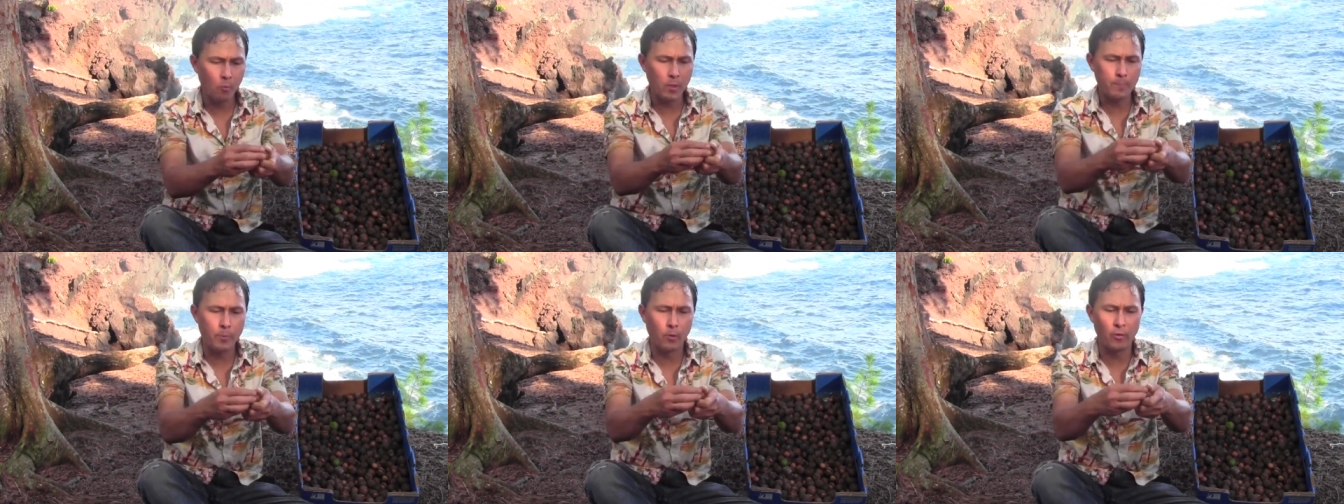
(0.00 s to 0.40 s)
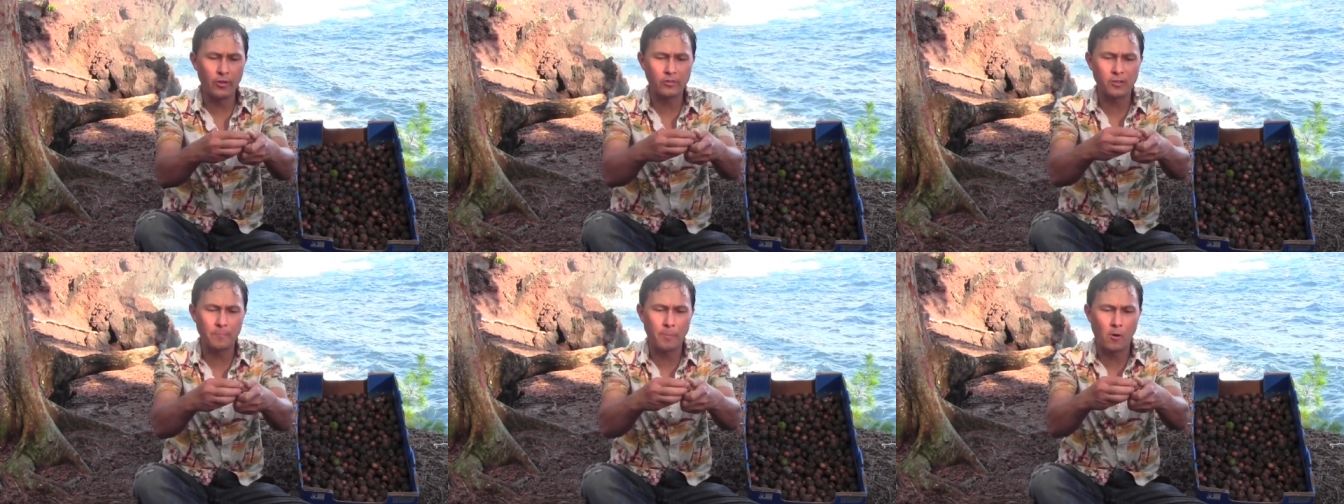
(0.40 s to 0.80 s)
We pull
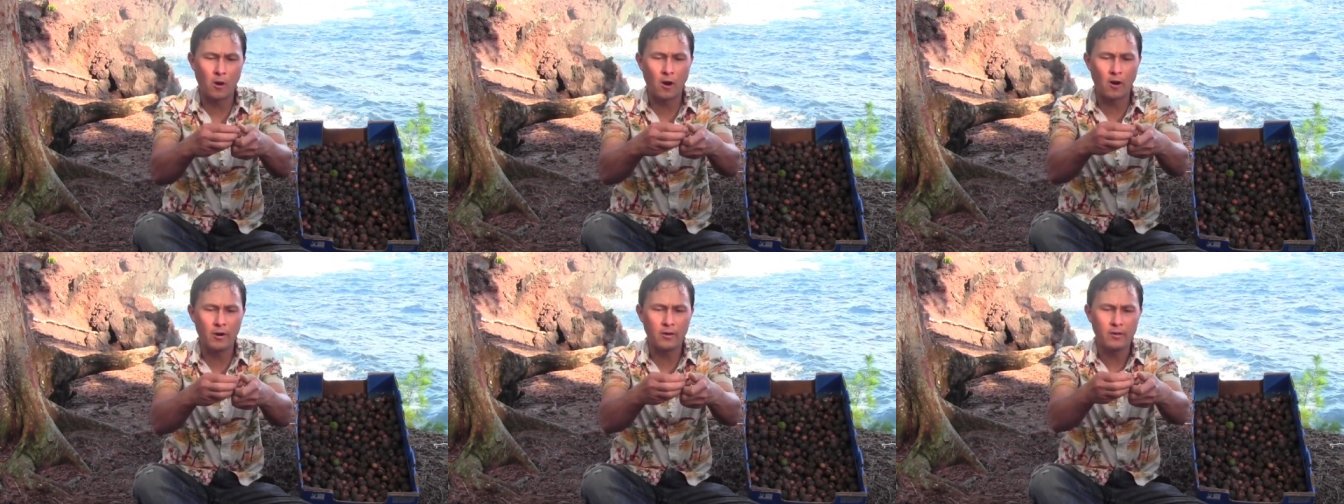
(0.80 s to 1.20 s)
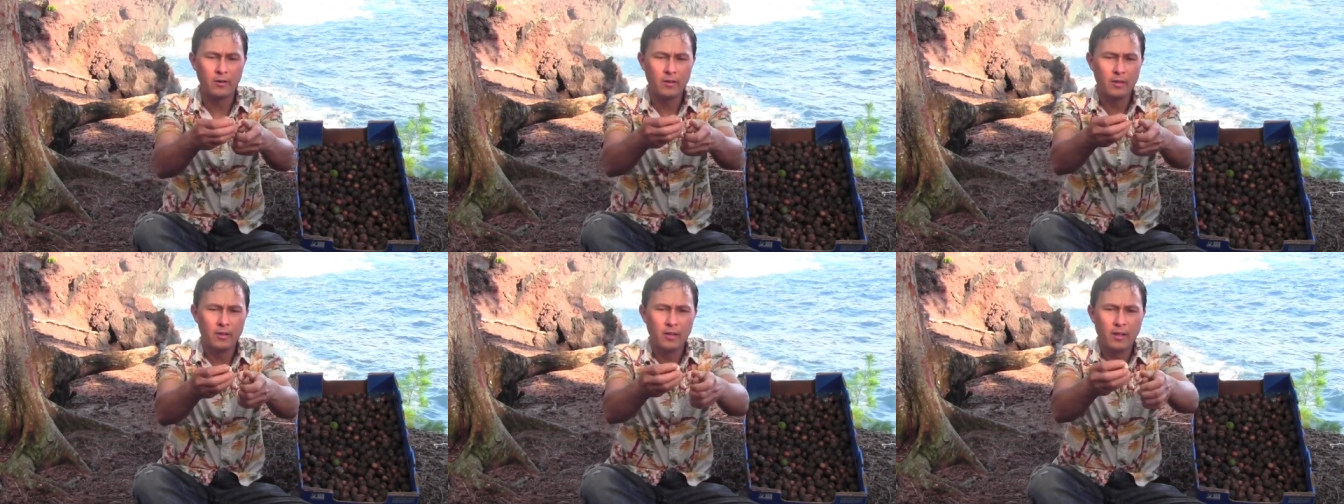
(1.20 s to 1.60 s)
this apart,
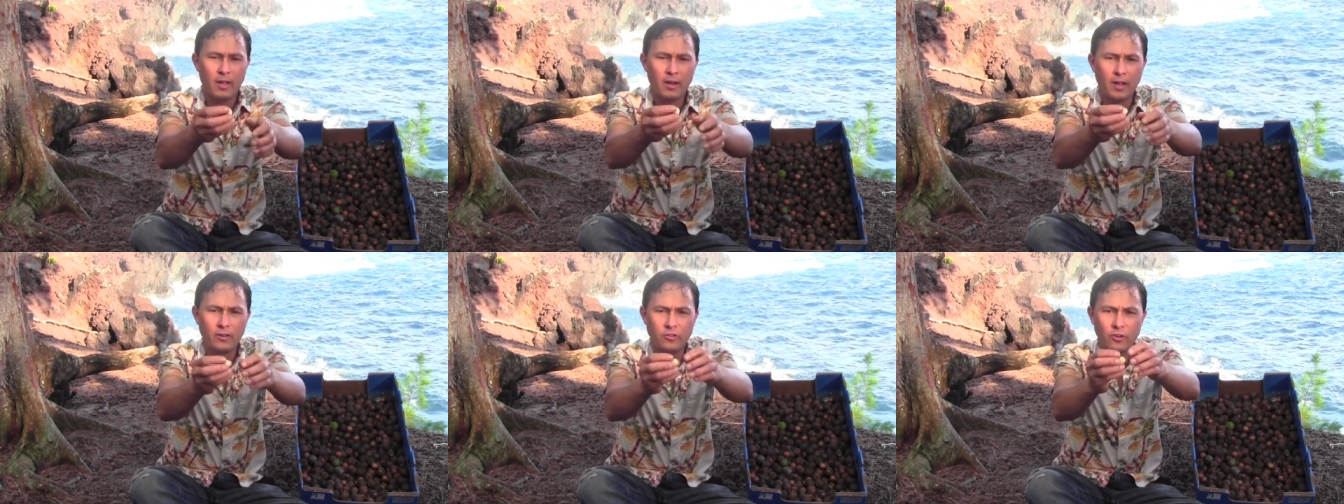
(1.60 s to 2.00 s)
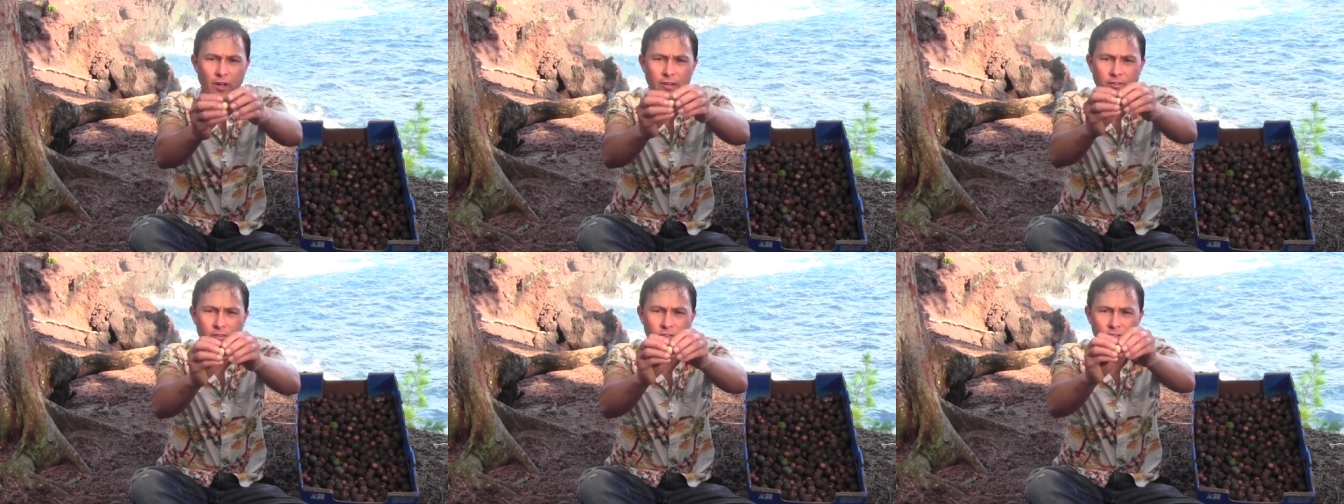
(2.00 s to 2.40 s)
and as you
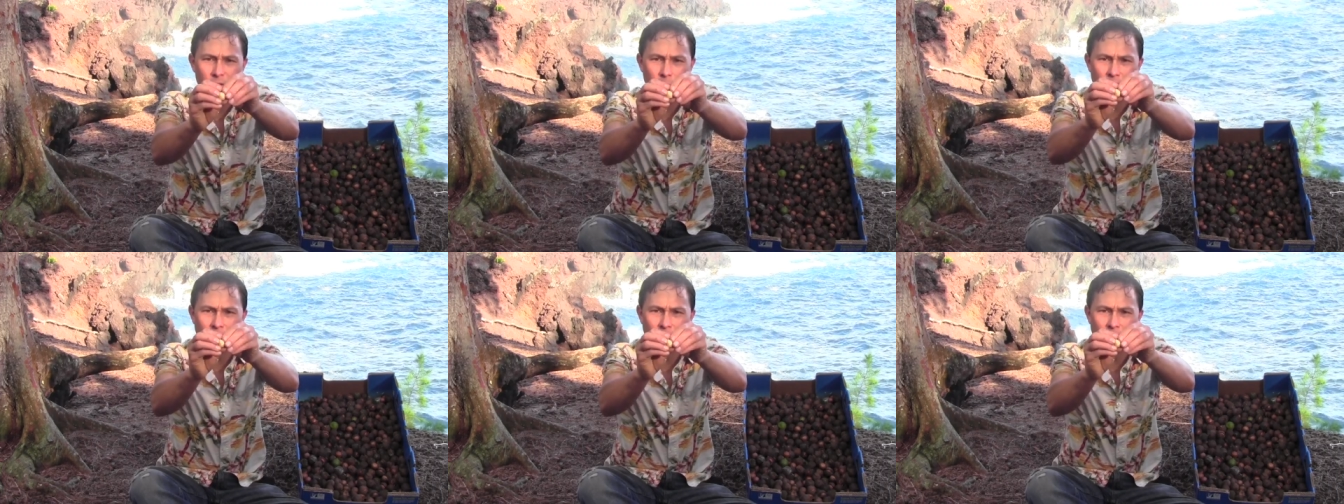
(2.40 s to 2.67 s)
guys can see,